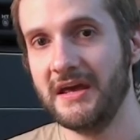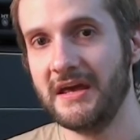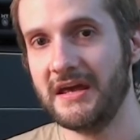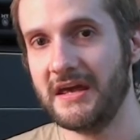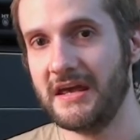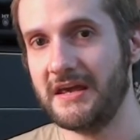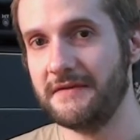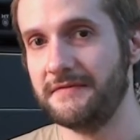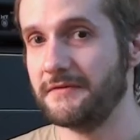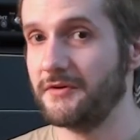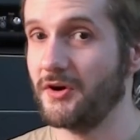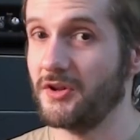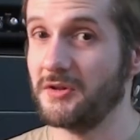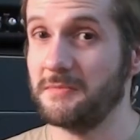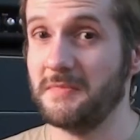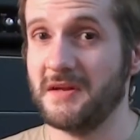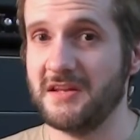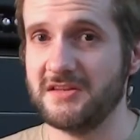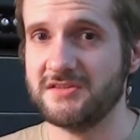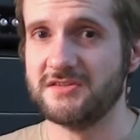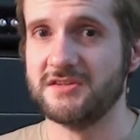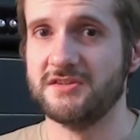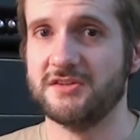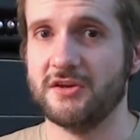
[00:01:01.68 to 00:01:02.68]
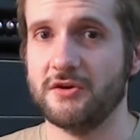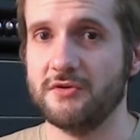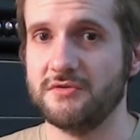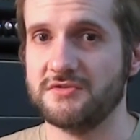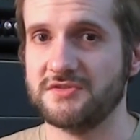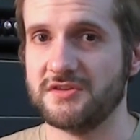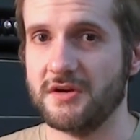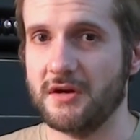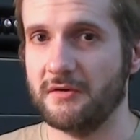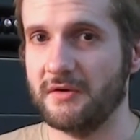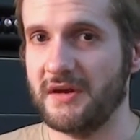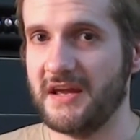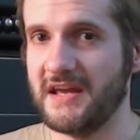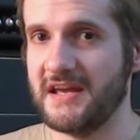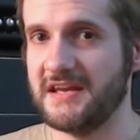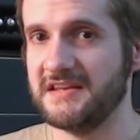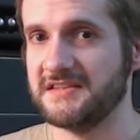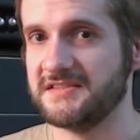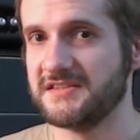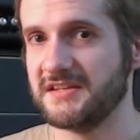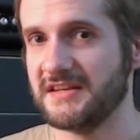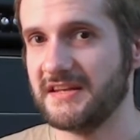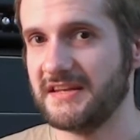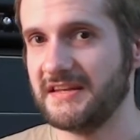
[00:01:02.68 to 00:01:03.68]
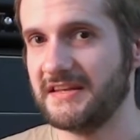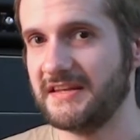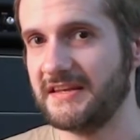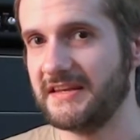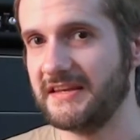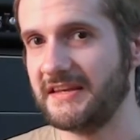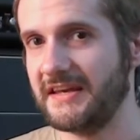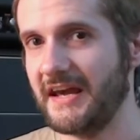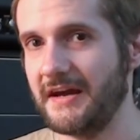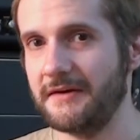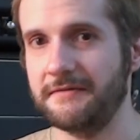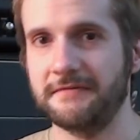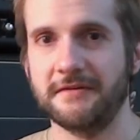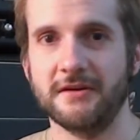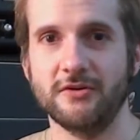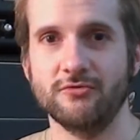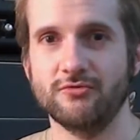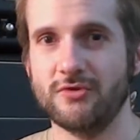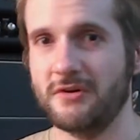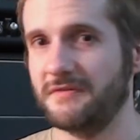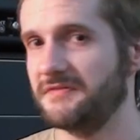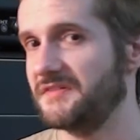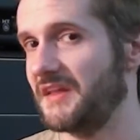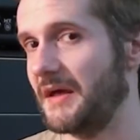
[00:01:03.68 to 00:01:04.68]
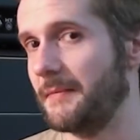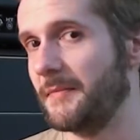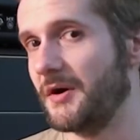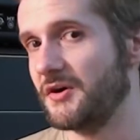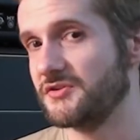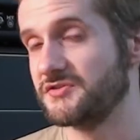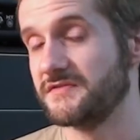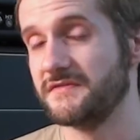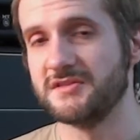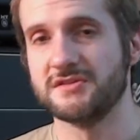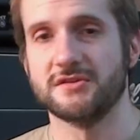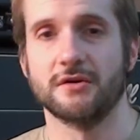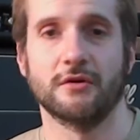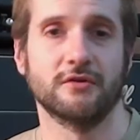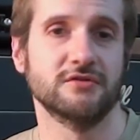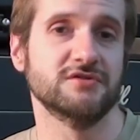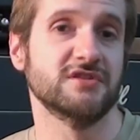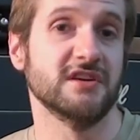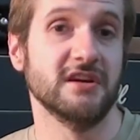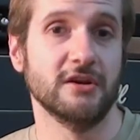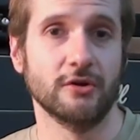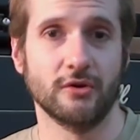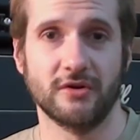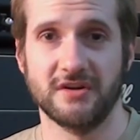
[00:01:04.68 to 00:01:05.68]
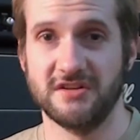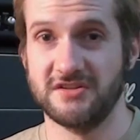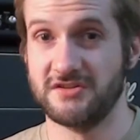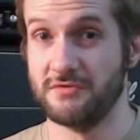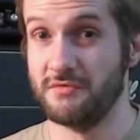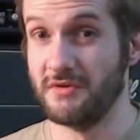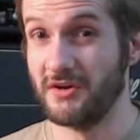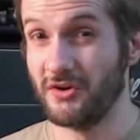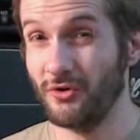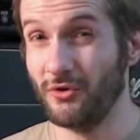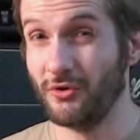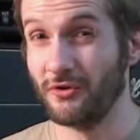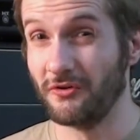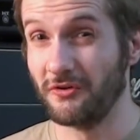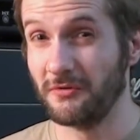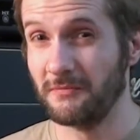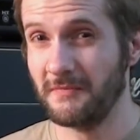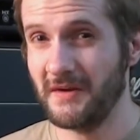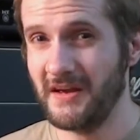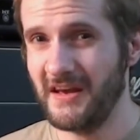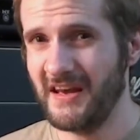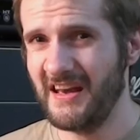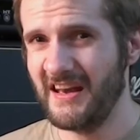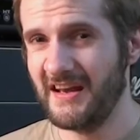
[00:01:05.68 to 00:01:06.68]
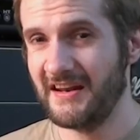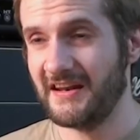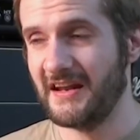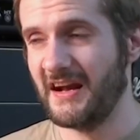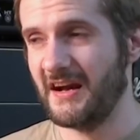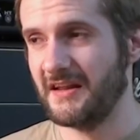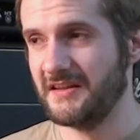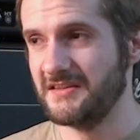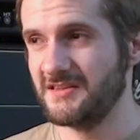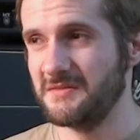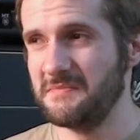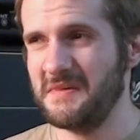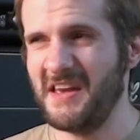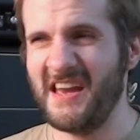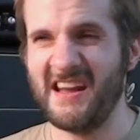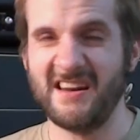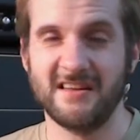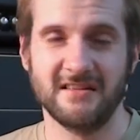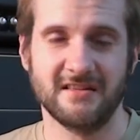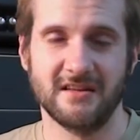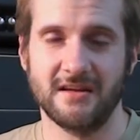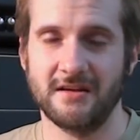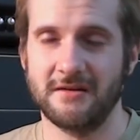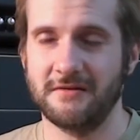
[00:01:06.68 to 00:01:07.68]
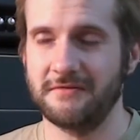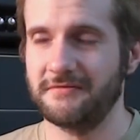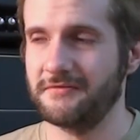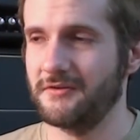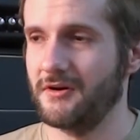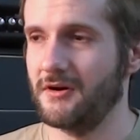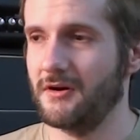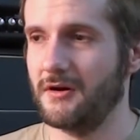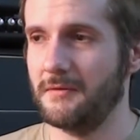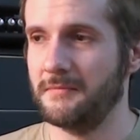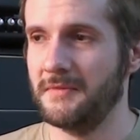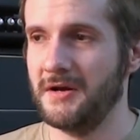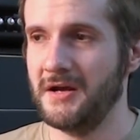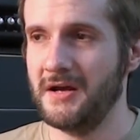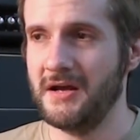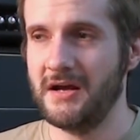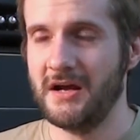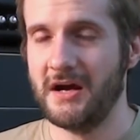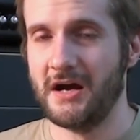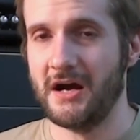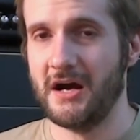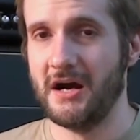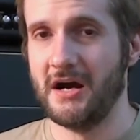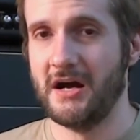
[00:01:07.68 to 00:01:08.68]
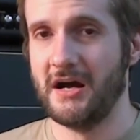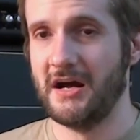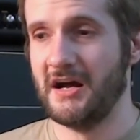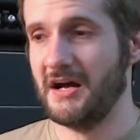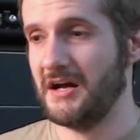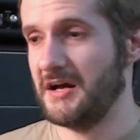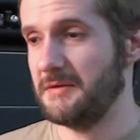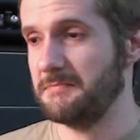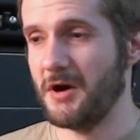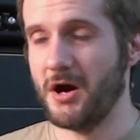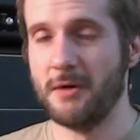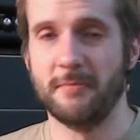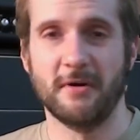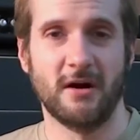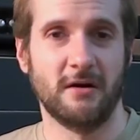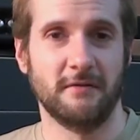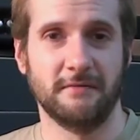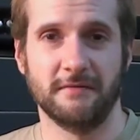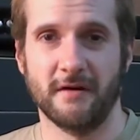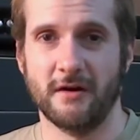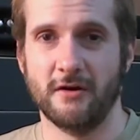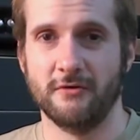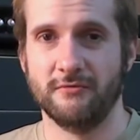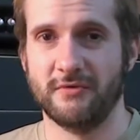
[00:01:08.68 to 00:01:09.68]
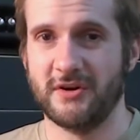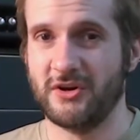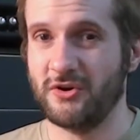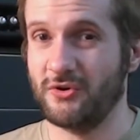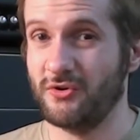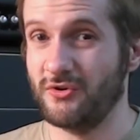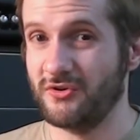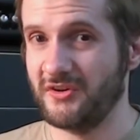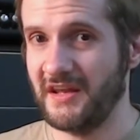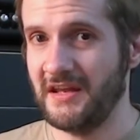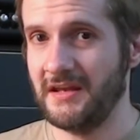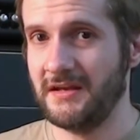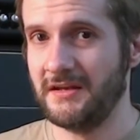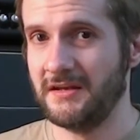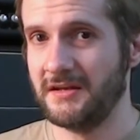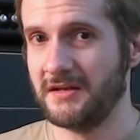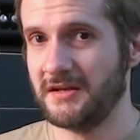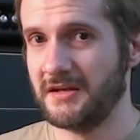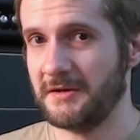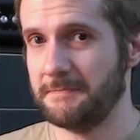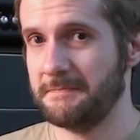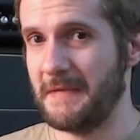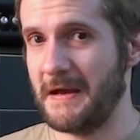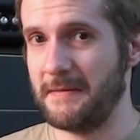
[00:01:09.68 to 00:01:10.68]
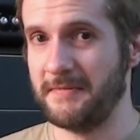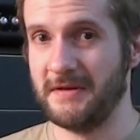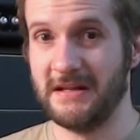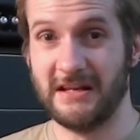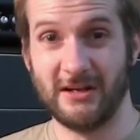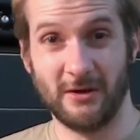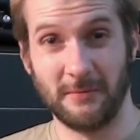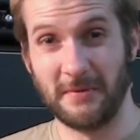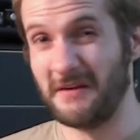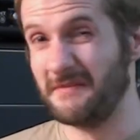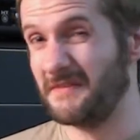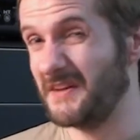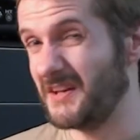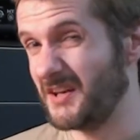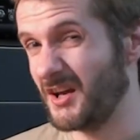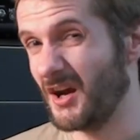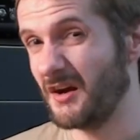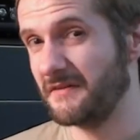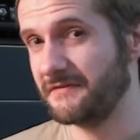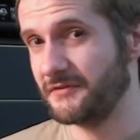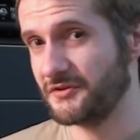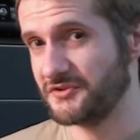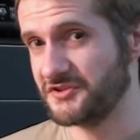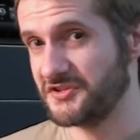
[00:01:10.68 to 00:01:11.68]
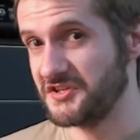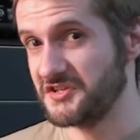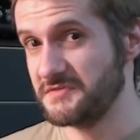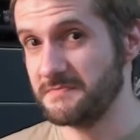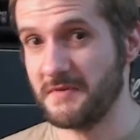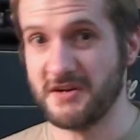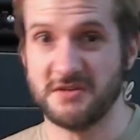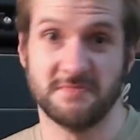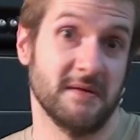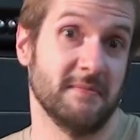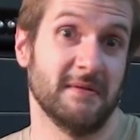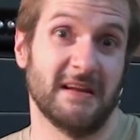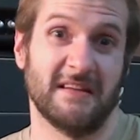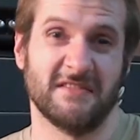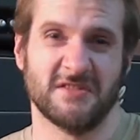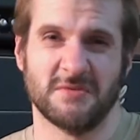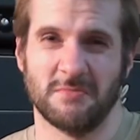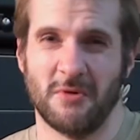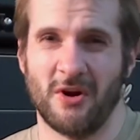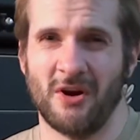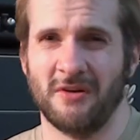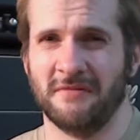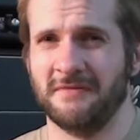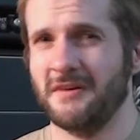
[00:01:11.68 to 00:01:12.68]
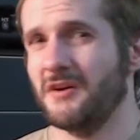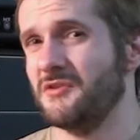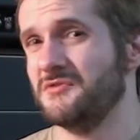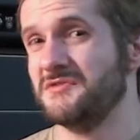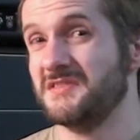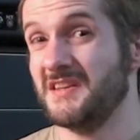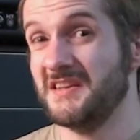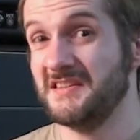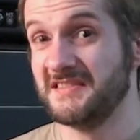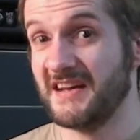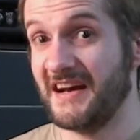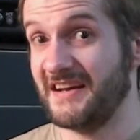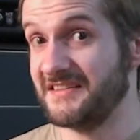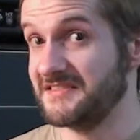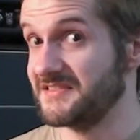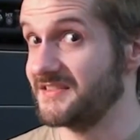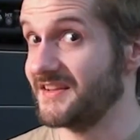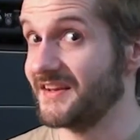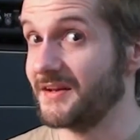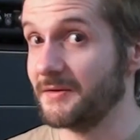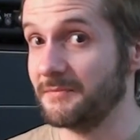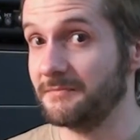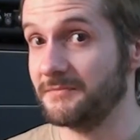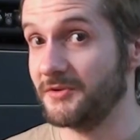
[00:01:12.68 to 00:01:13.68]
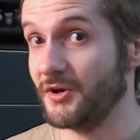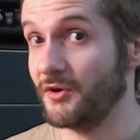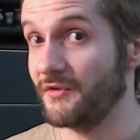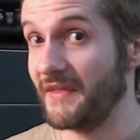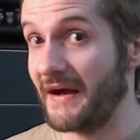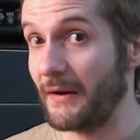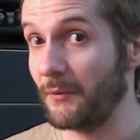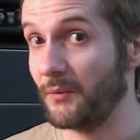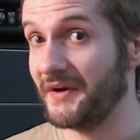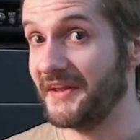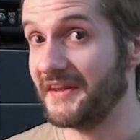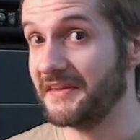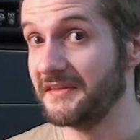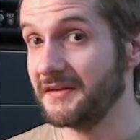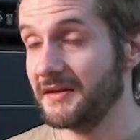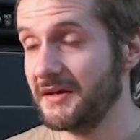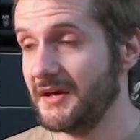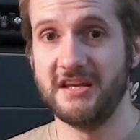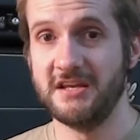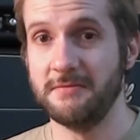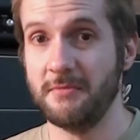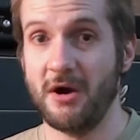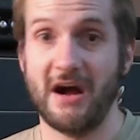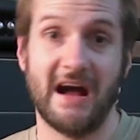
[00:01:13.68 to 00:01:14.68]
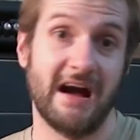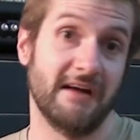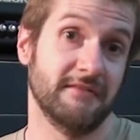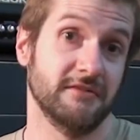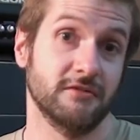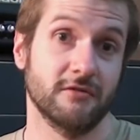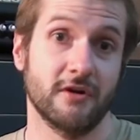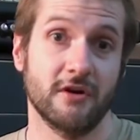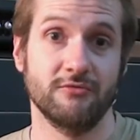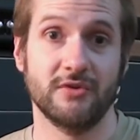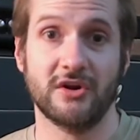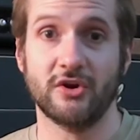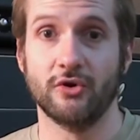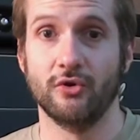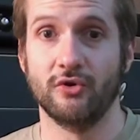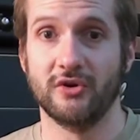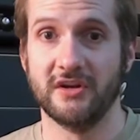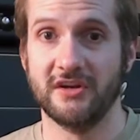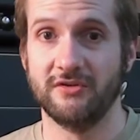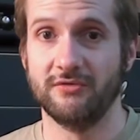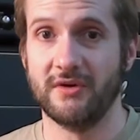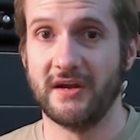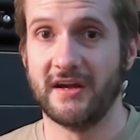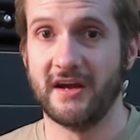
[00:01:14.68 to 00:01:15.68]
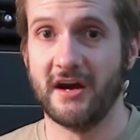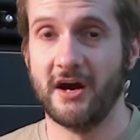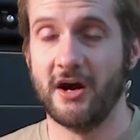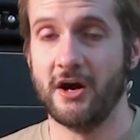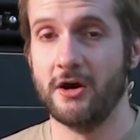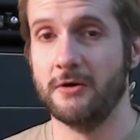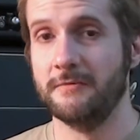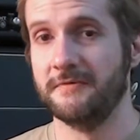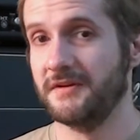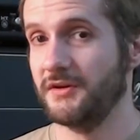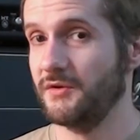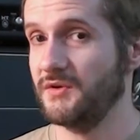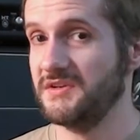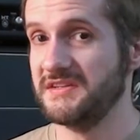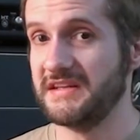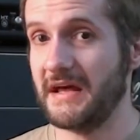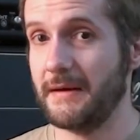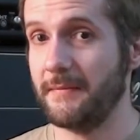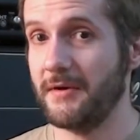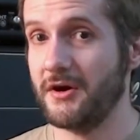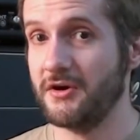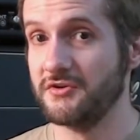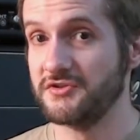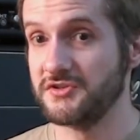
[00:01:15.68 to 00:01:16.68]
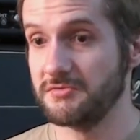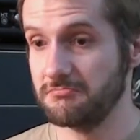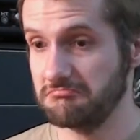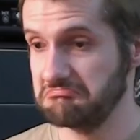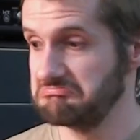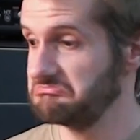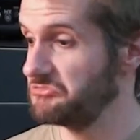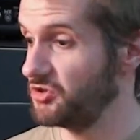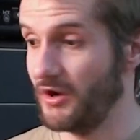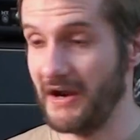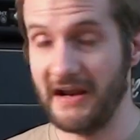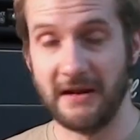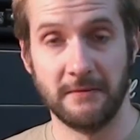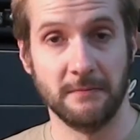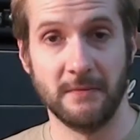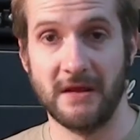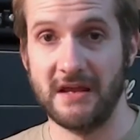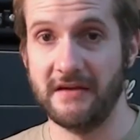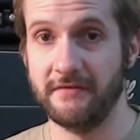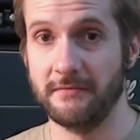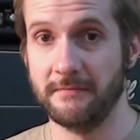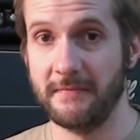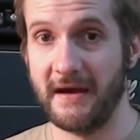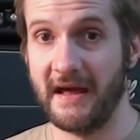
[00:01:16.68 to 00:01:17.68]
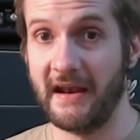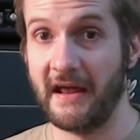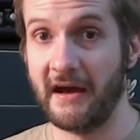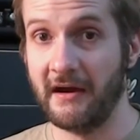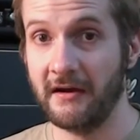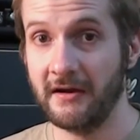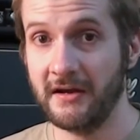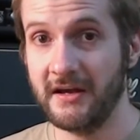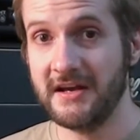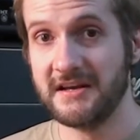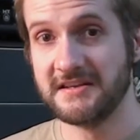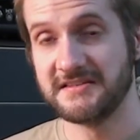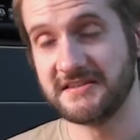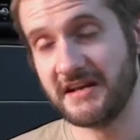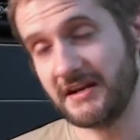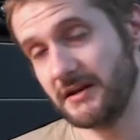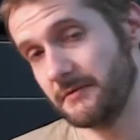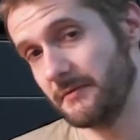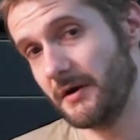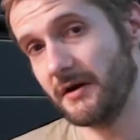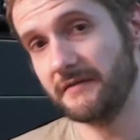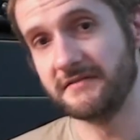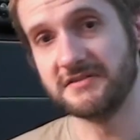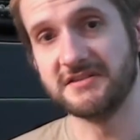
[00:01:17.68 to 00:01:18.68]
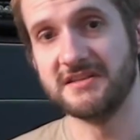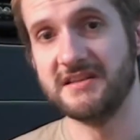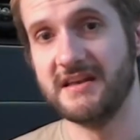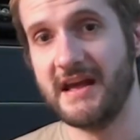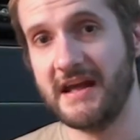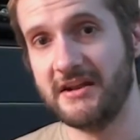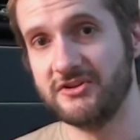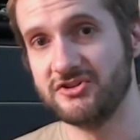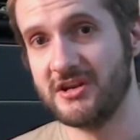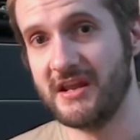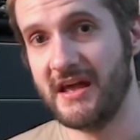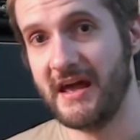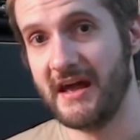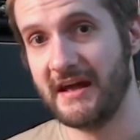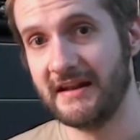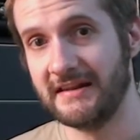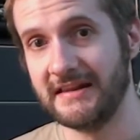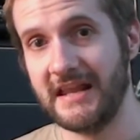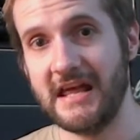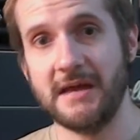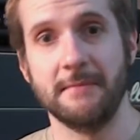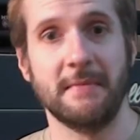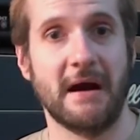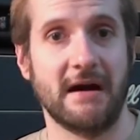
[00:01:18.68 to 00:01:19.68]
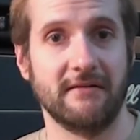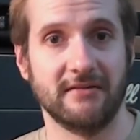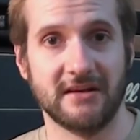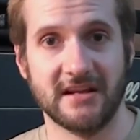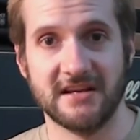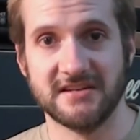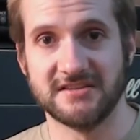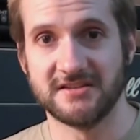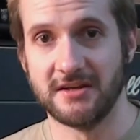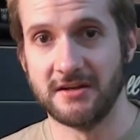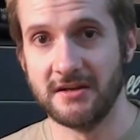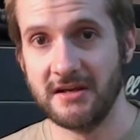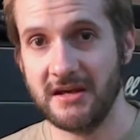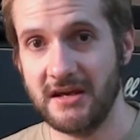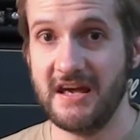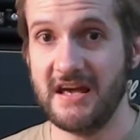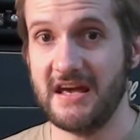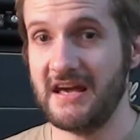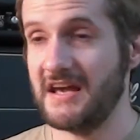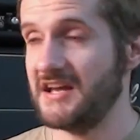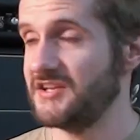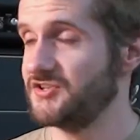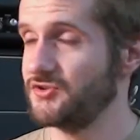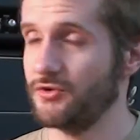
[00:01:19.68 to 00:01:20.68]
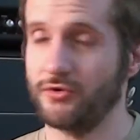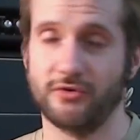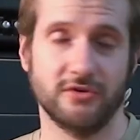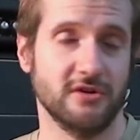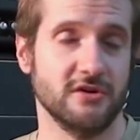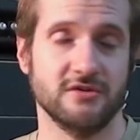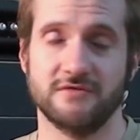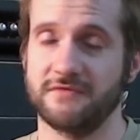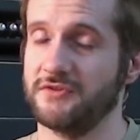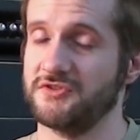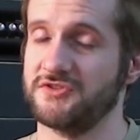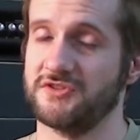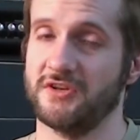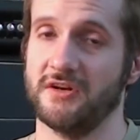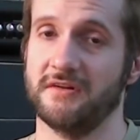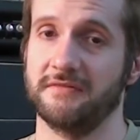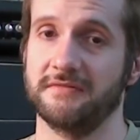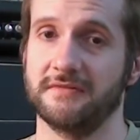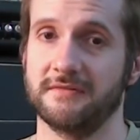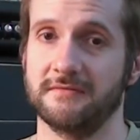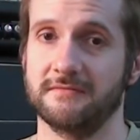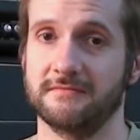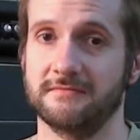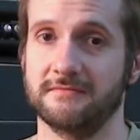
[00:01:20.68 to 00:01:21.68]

if you've got the means to do so, is get a few rough demos of the songs that you're looking to record. Now this can be anything from mobile phone recording, maybe a little bit of video footage. Most people have smartphones these days that they can do that with. You might have your own recording rig at home for doing demos. Great, even better. Send them over to the engineer, let him have a listen. It's all useful stuff.